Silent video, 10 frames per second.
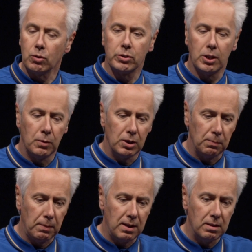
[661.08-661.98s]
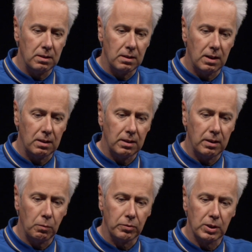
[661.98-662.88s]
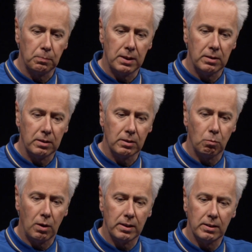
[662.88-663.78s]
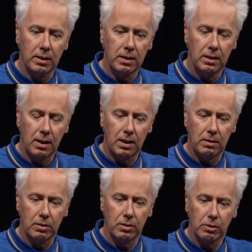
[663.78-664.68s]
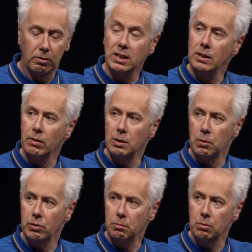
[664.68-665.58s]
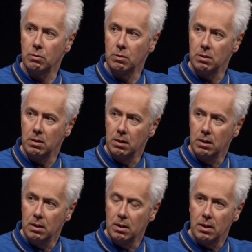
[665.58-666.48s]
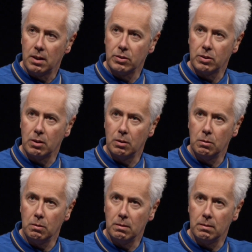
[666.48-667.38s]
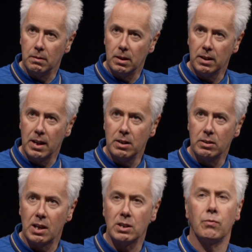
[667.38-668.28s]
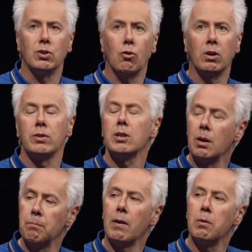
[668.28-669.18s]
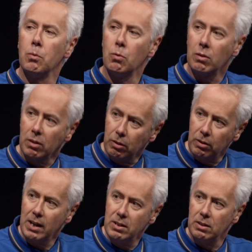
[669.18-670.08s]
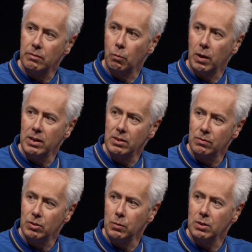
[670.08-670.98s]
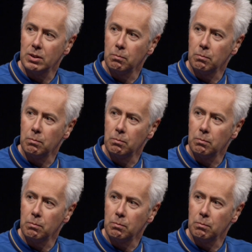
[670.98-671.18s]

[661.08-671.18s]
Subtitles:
have got so much spend, and then they want to spend it as wisely and as creatively as possible. And so, again, it's down to the photographer to come back with more creative ways of doing